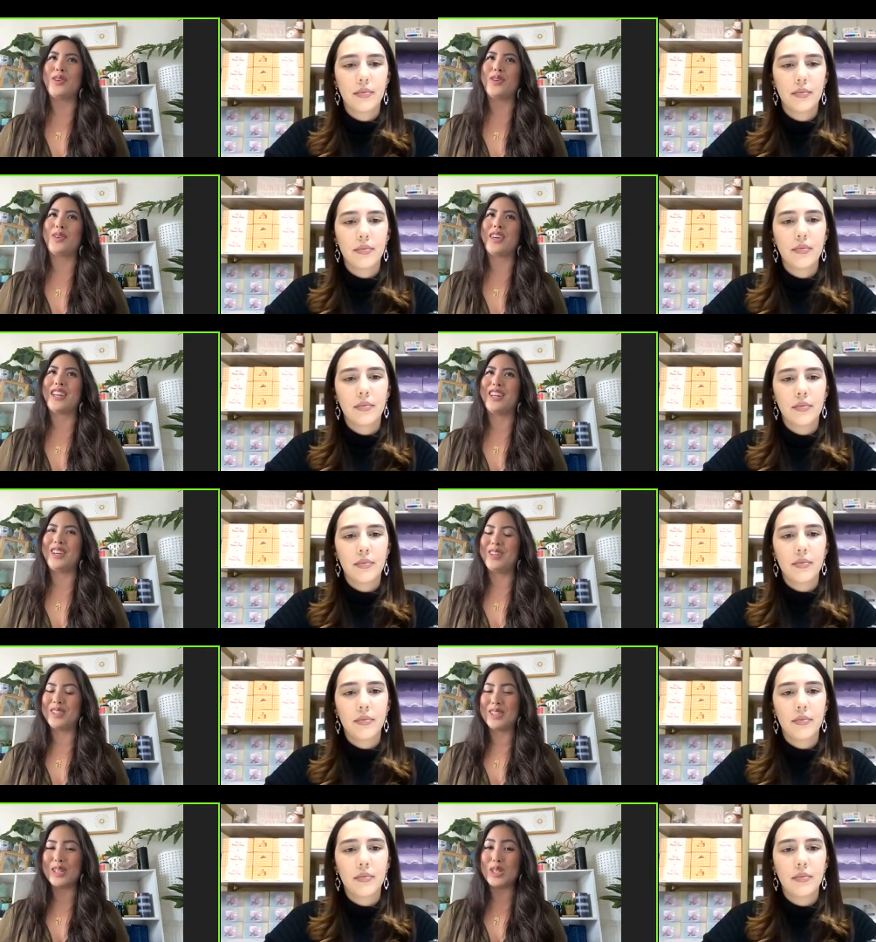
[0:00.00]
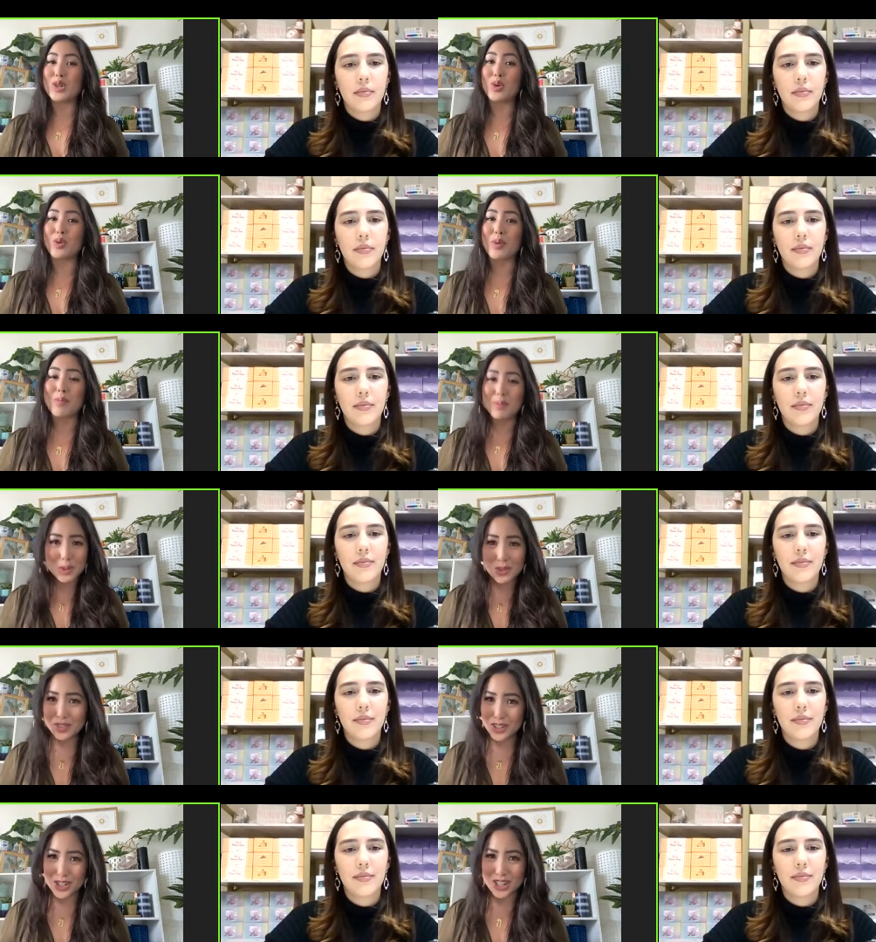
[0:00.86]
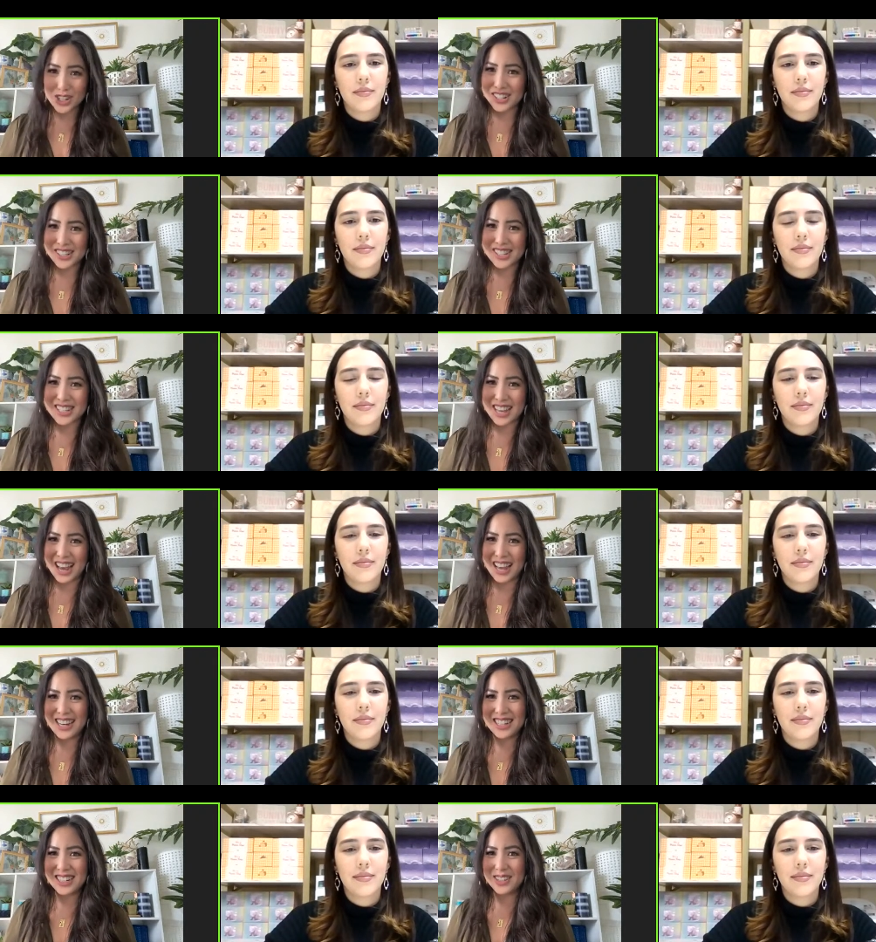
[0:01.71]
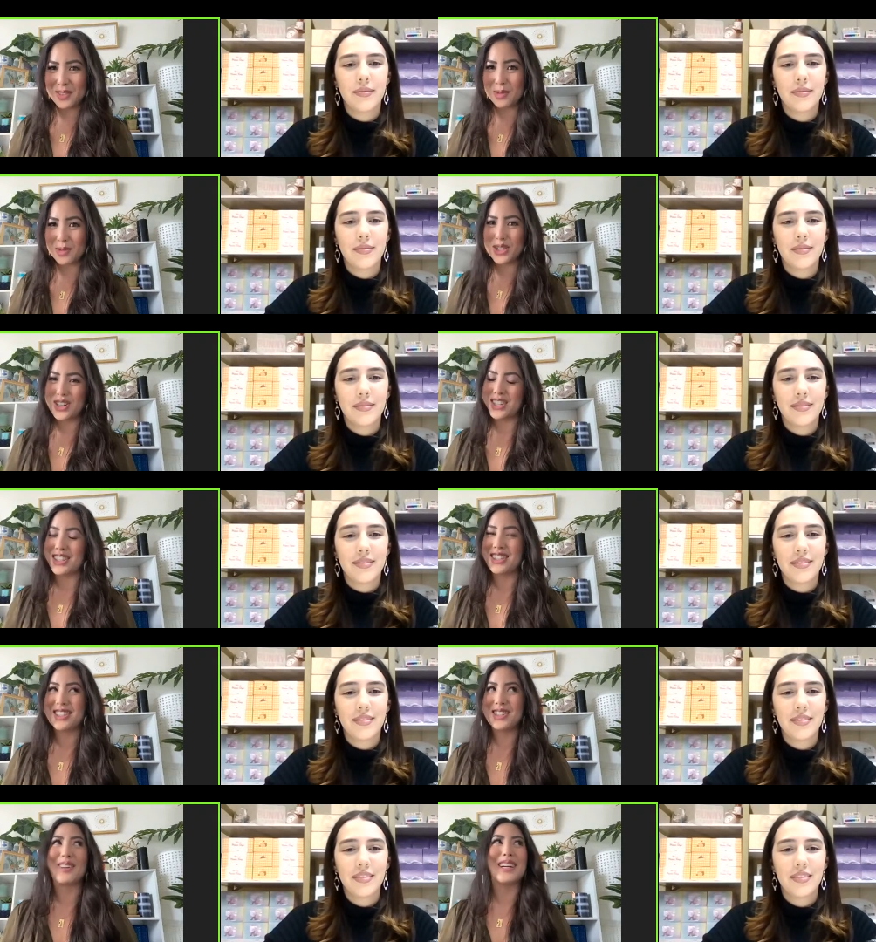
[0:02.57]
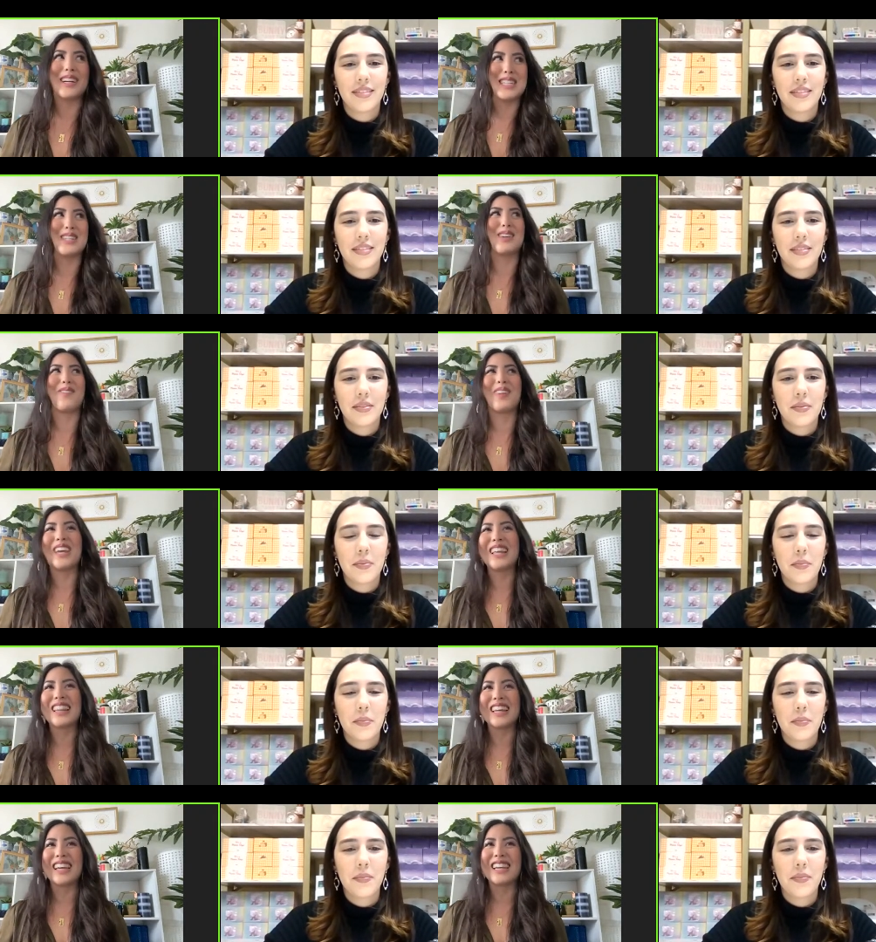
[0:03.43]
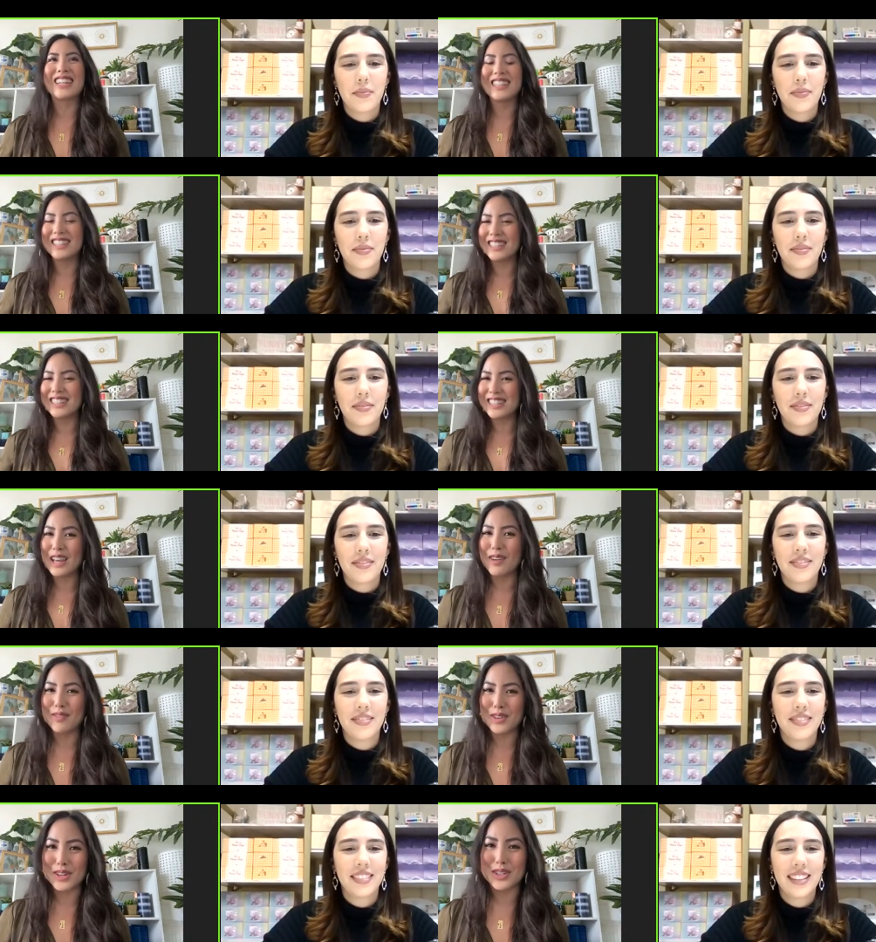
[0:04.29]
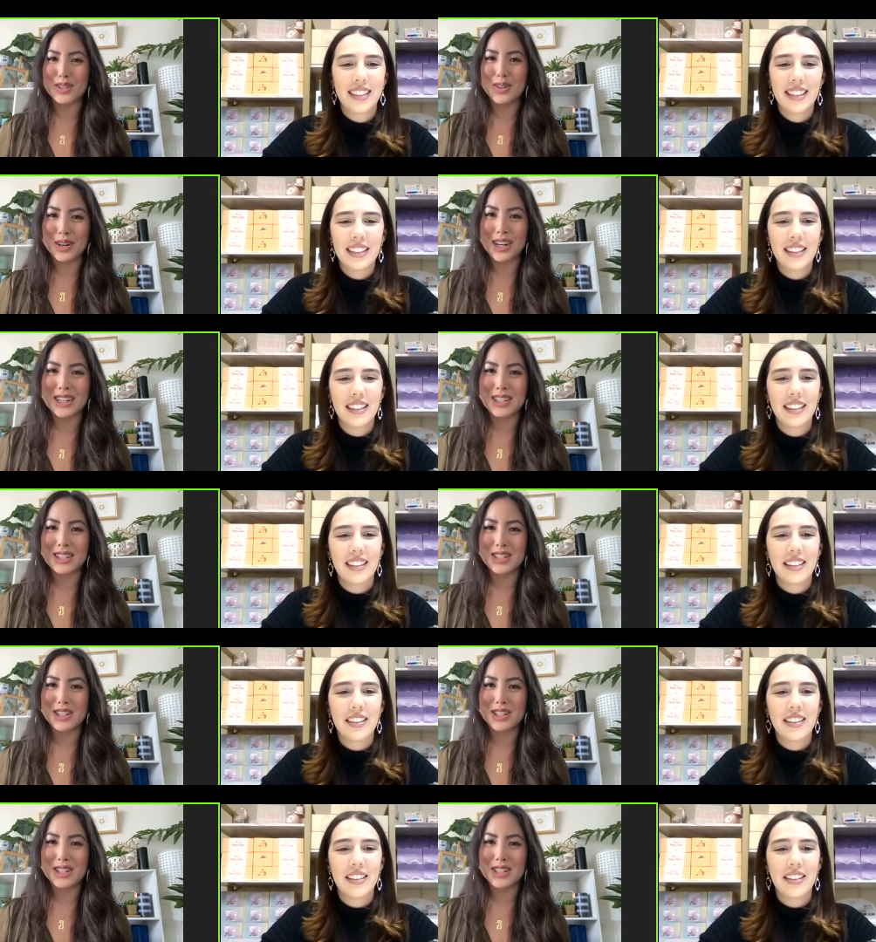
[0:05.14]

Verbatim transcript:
Speaker 1: You can use it to remove a gel set, which is crazy to me. Like if you're trying